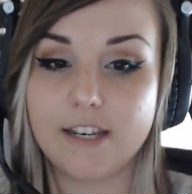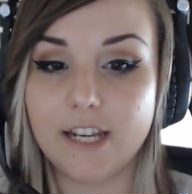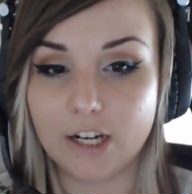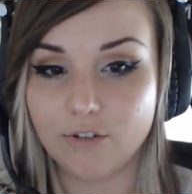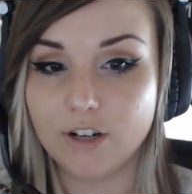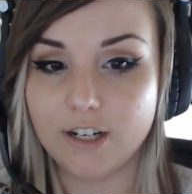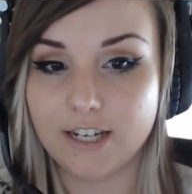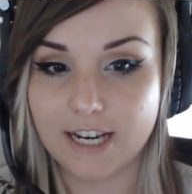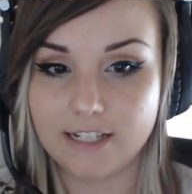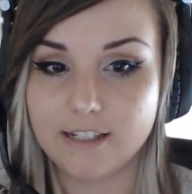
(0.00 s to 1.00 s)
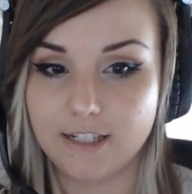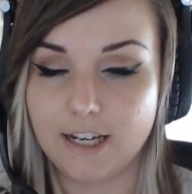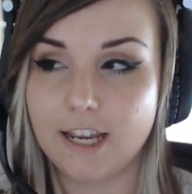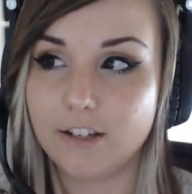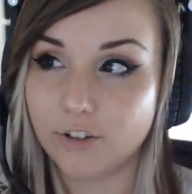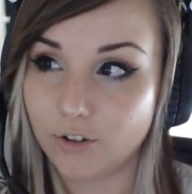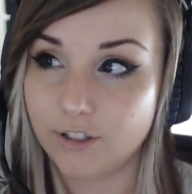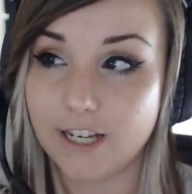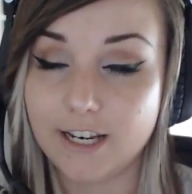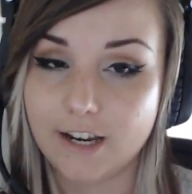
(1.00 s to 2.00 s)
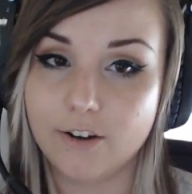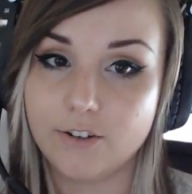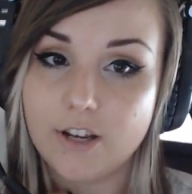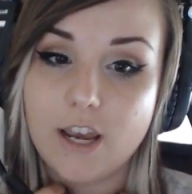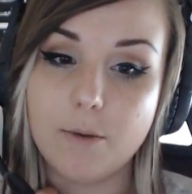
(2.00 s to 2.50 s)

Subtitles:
decorated nicely and show you then the house